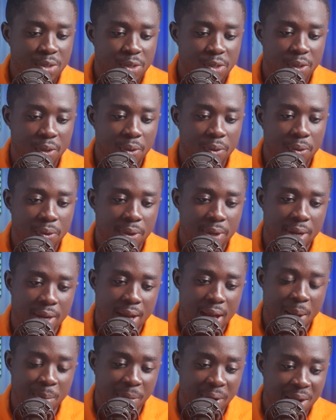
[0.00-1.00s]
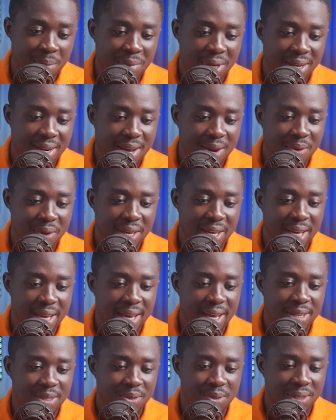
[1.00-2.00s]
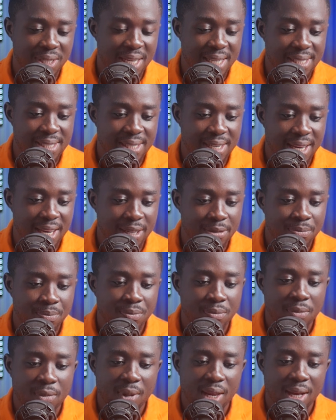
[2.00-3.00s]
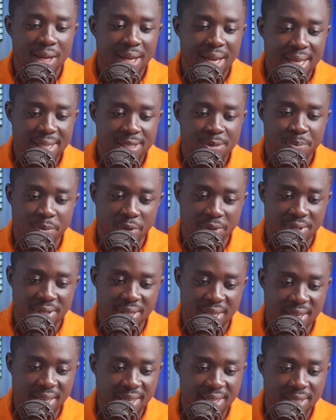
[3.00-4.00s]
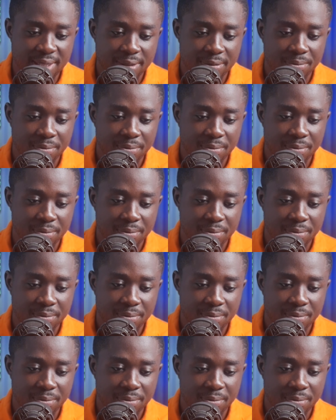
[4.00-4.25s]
So I'm coming down here to just say, let's proceed,